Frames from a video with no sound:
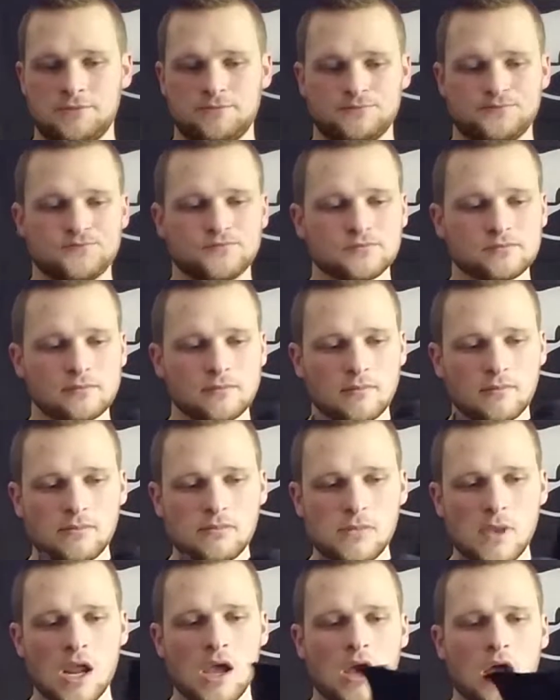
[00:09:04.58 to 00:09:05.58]
it.
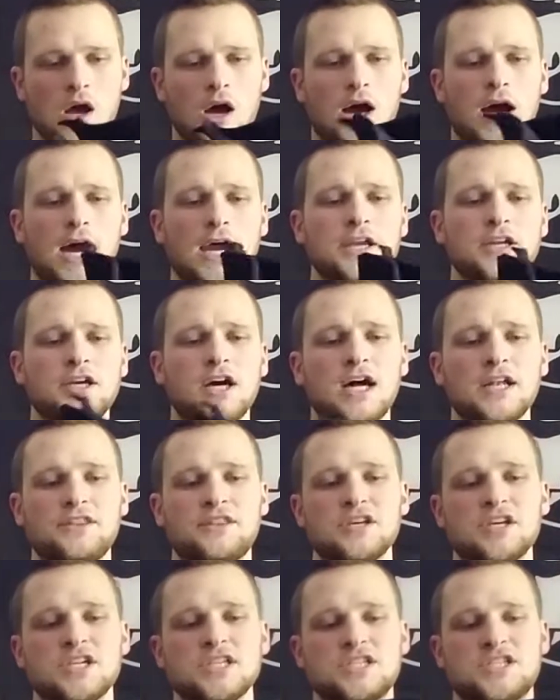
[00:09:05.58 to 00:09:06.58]
I
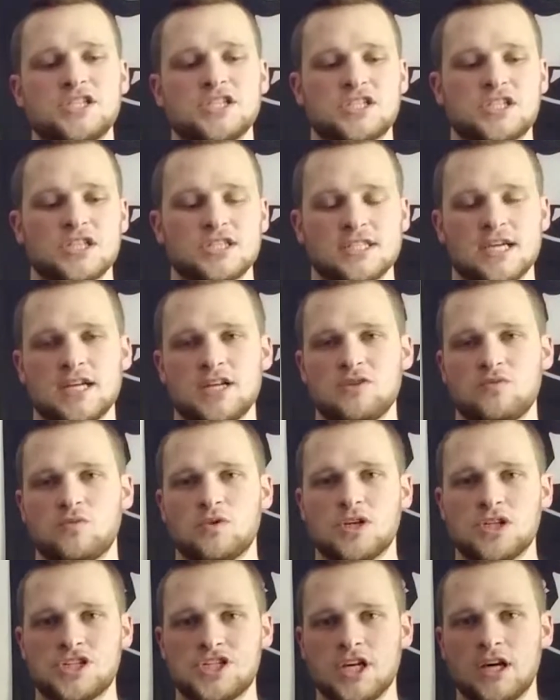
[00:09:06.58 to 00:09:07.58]
got this just because I didn't
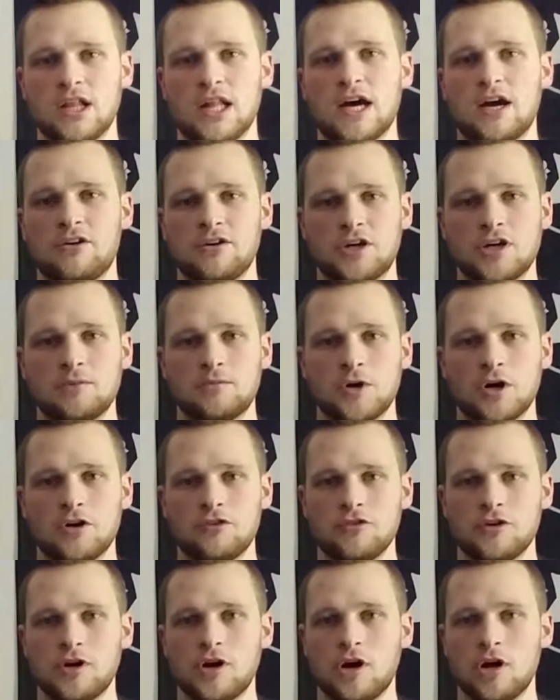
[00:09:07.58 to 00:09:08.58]
want to shell out a couple
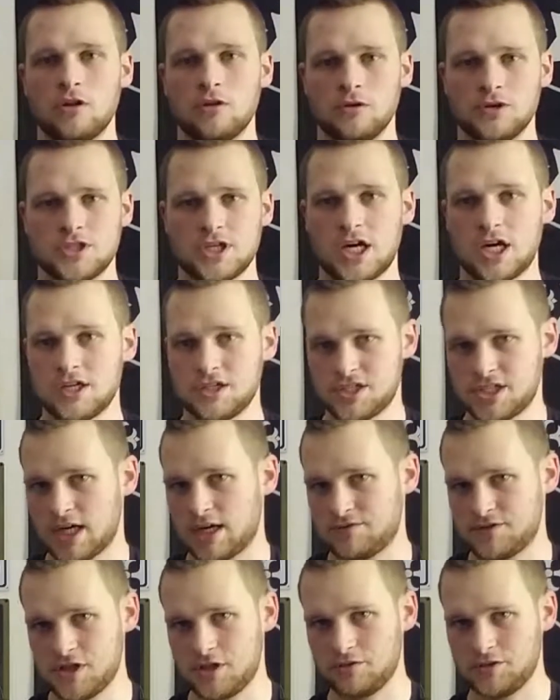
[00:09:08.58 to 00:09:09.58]
$100s on a
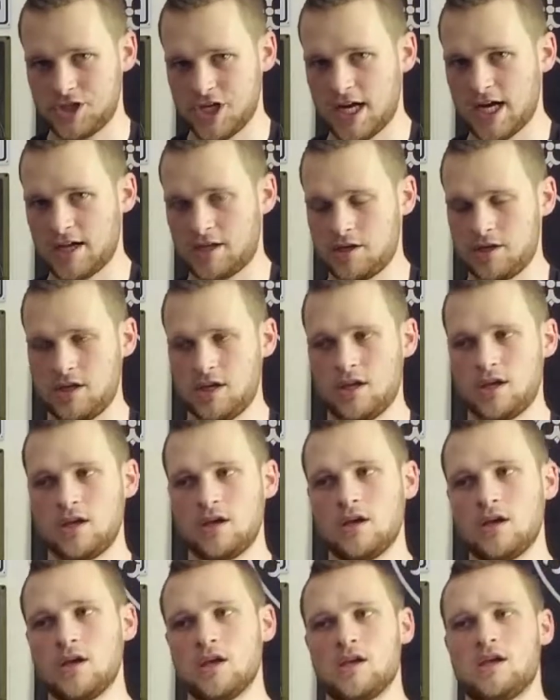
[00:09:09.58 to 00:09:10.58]
soft shell jacket
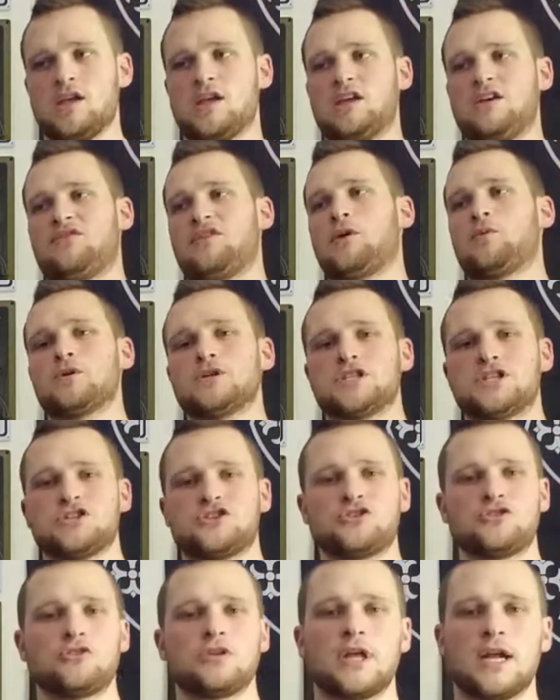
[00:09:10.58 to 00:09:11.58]
if I wasn't
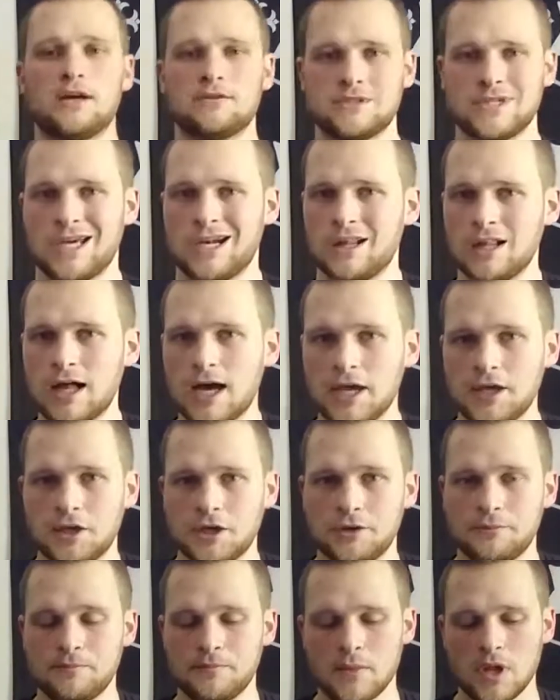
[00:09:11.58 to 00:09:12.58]
sure that I was going to like
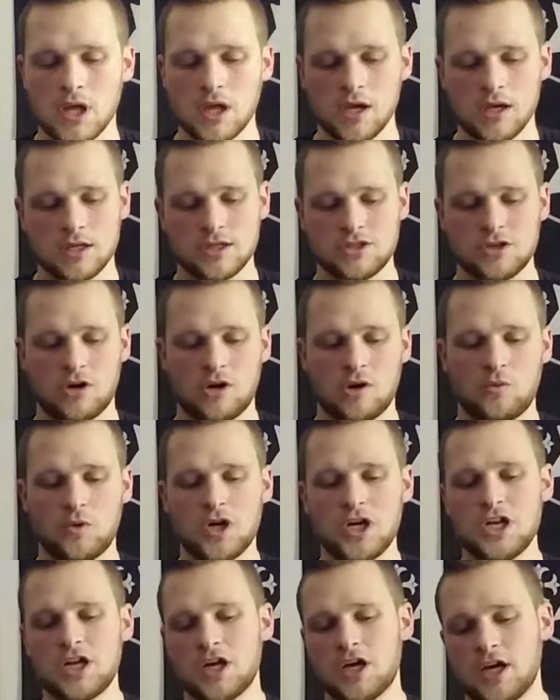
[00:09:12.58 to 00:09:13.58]
it. And so I
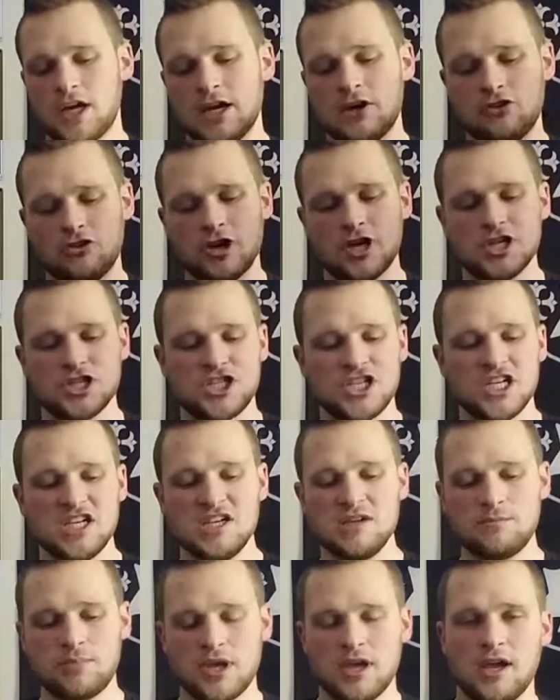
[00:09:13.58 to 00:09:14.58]
wanted to enter in
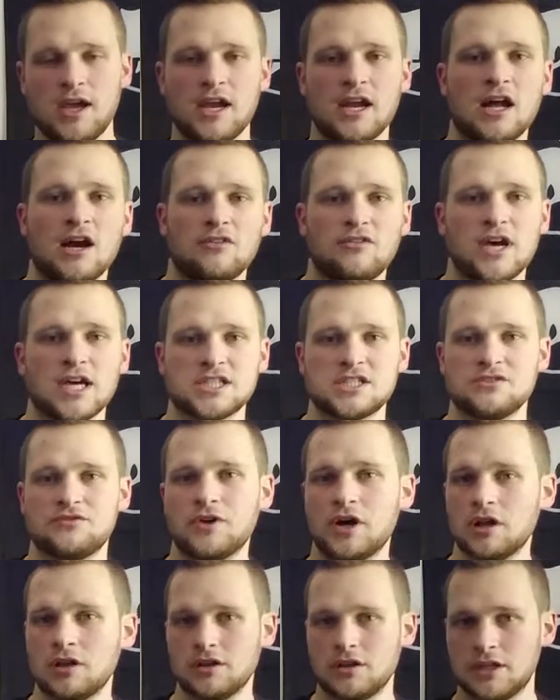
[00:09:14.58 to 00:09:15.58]
cheap, and I've actually
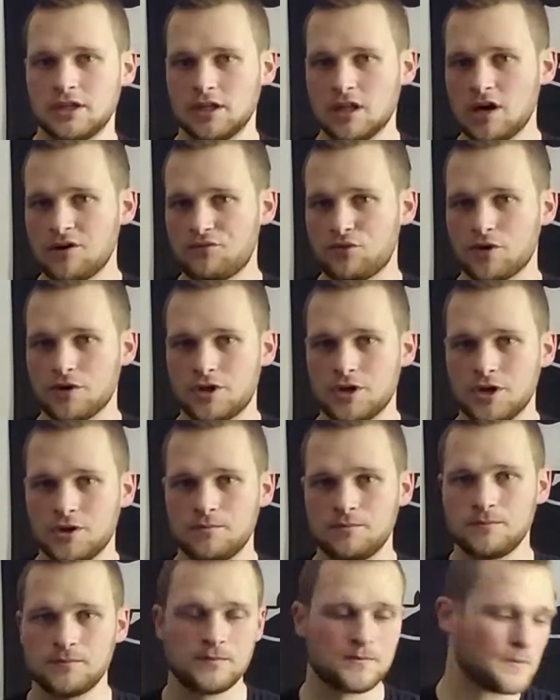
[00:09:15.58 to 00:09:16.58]
fallen in love with
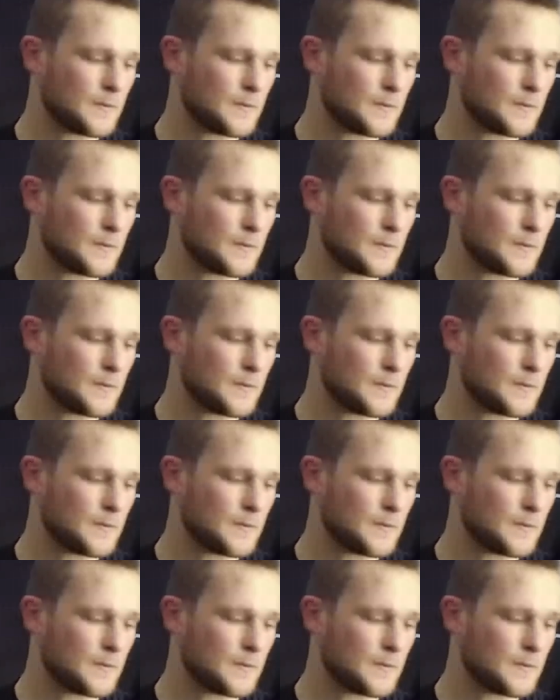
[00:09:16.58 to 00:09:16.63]
it